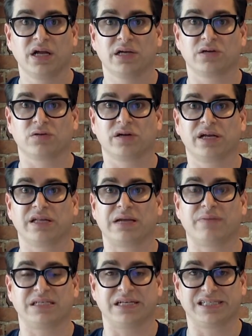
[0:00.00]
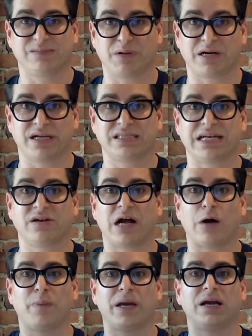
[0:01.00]
You're looking at them as an experience, and you're
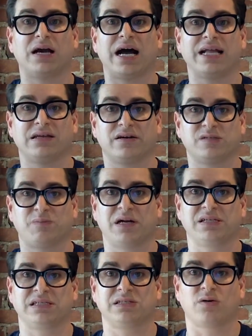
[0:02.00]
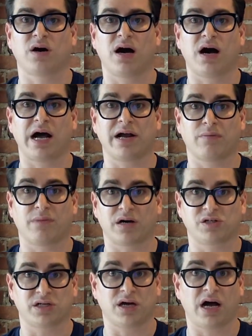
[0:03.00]
helping guide their experience into a higher
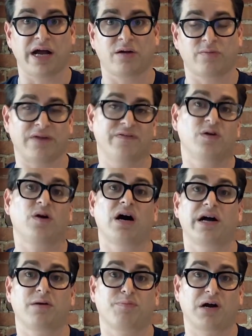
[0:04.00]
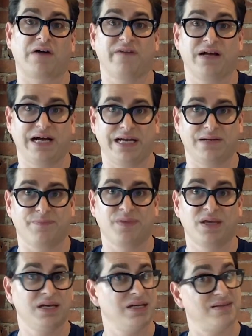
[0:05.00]
margin, higher revenue, higher profit item.
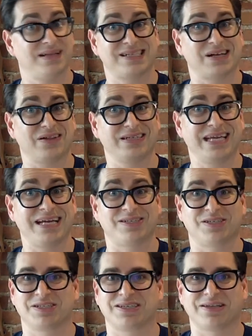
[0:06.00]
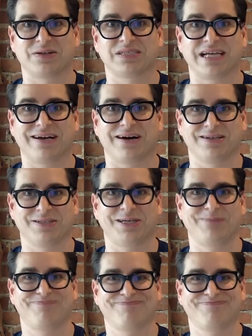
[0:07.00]
And that's all it takes, just a little psychology.